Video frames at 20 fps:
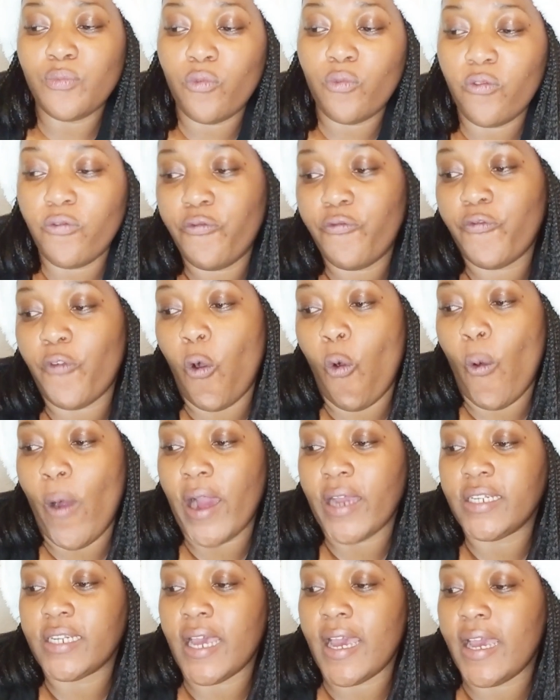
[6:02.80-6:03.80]
move
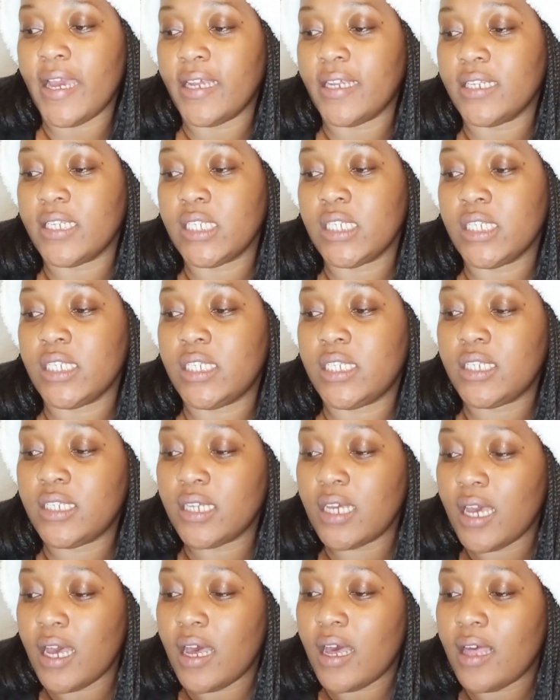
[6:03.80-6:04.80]
forward. And
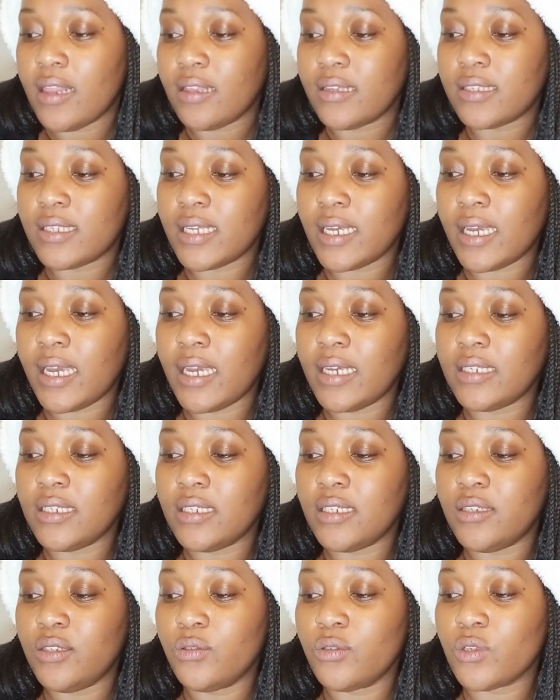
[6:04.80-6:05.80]
the
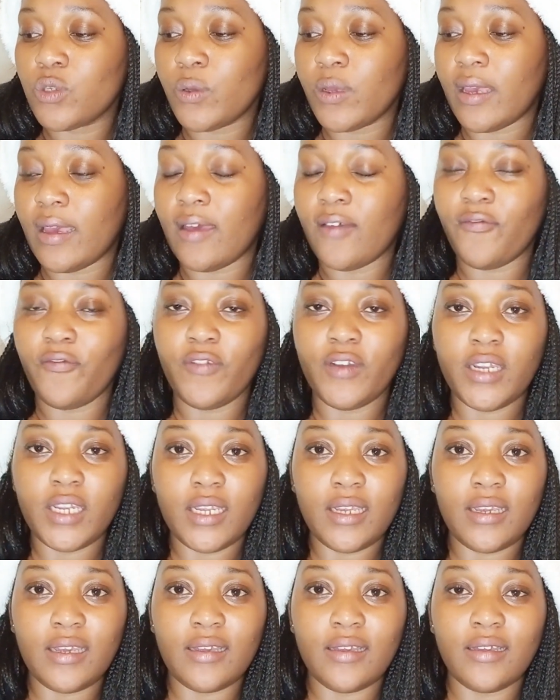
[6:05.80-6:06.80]
second news we have,
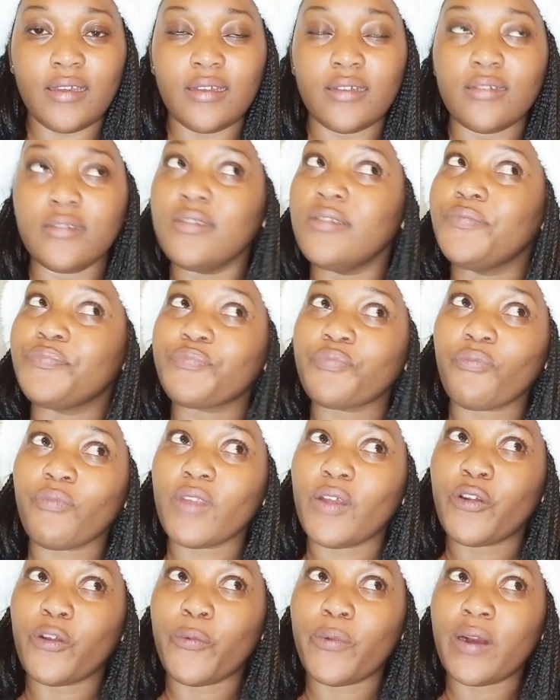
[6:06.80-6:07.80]
the
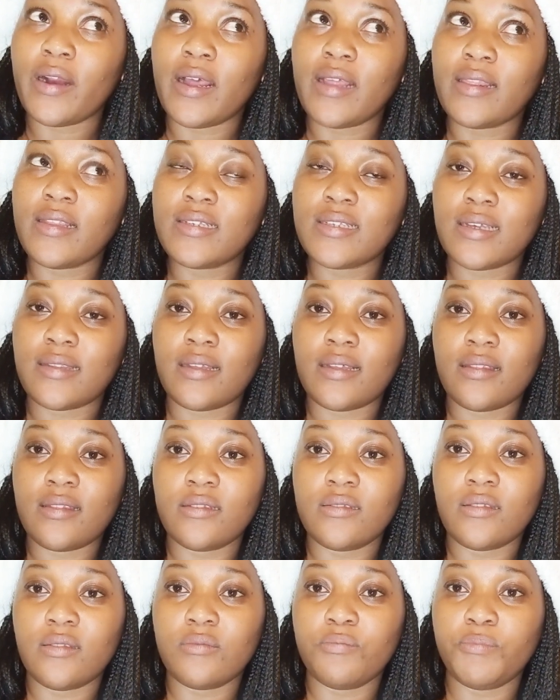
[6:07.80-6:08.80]
one, this other
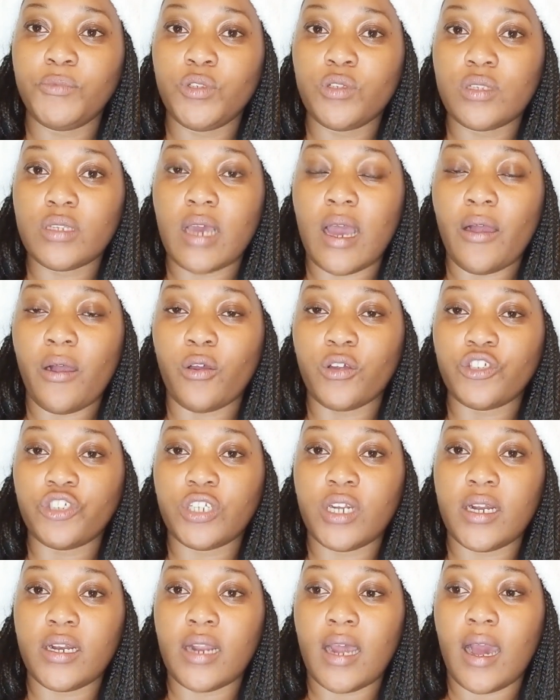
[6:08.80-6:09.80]
news I got
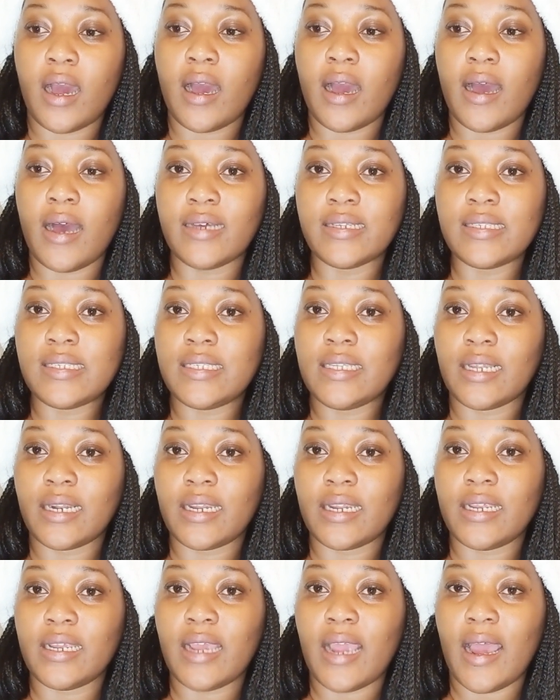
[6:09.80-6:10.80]
trend on
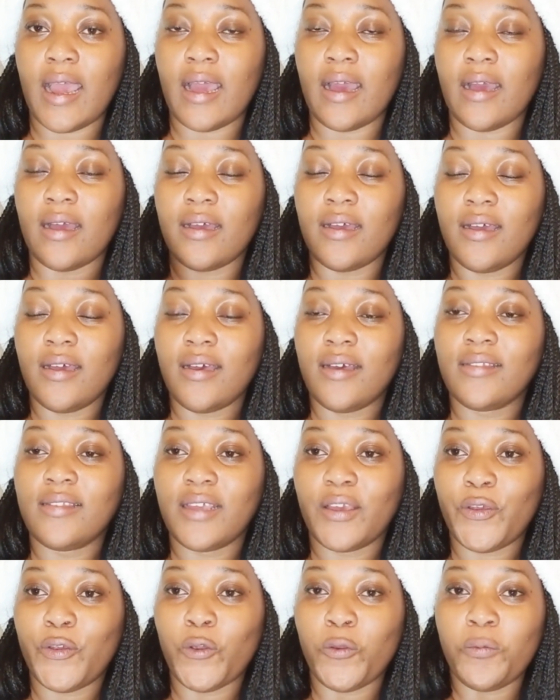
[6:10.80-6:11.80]
Cyria,
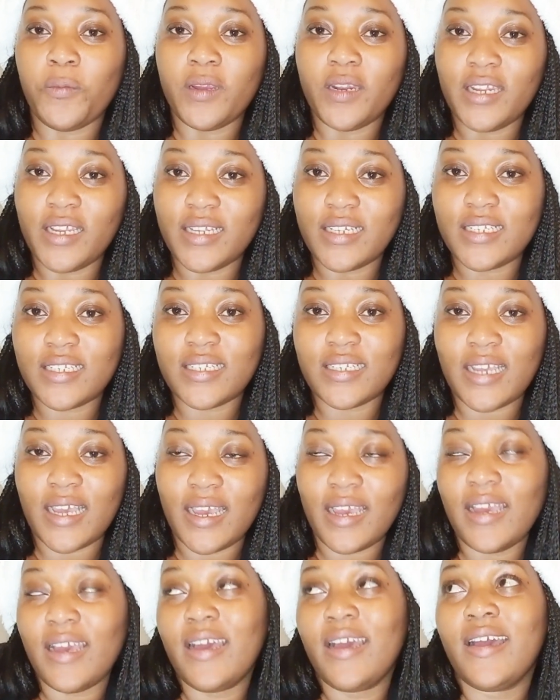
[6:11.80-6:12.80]
the
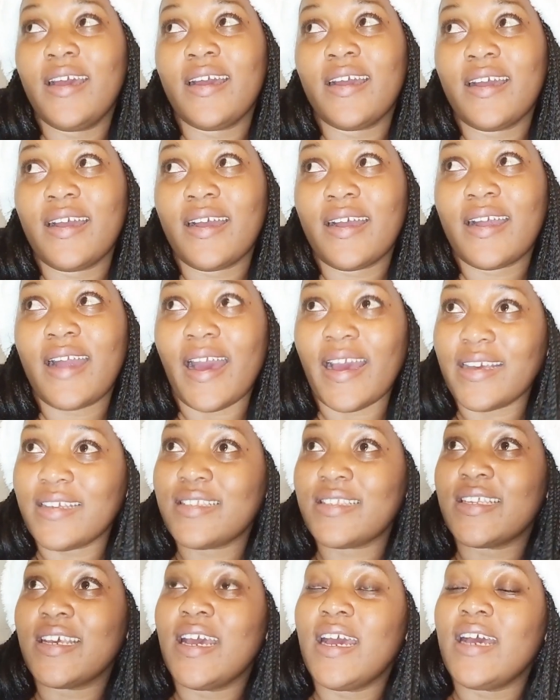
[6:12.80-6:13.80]
community,
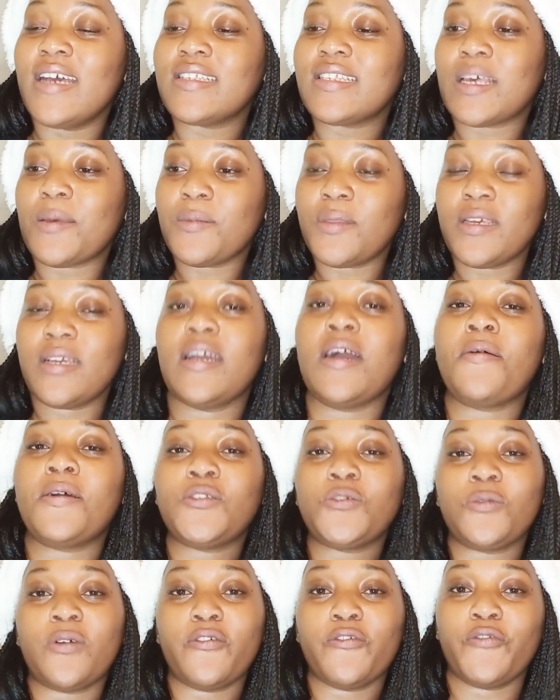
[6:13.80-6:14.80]
guys, something
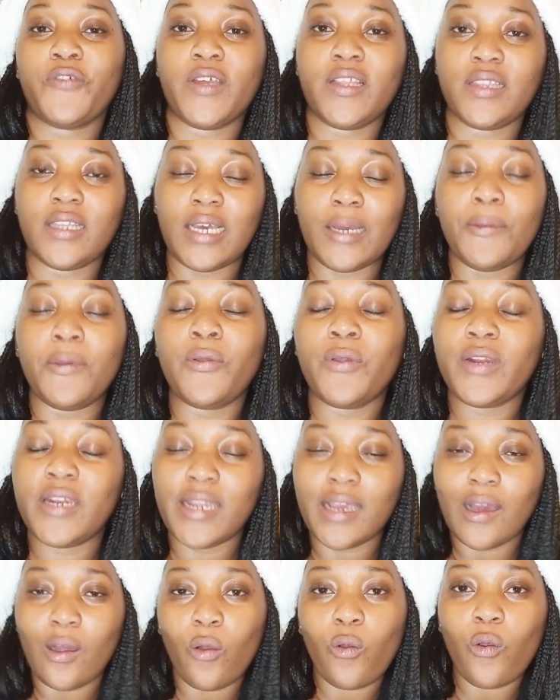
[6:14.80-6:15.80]
about lavenda. We
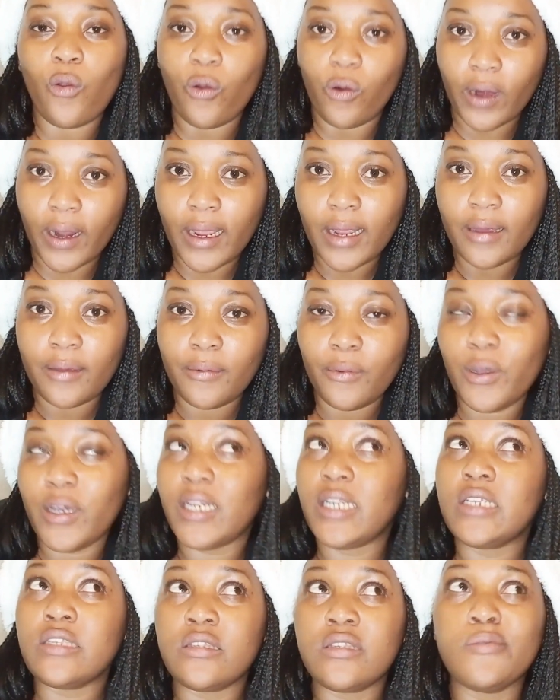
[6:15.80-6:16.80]
need a call.
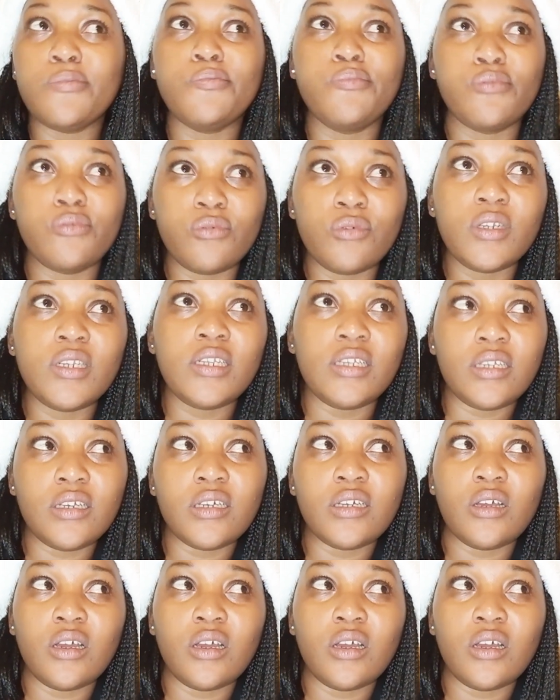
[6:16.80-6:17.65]
We need a bully.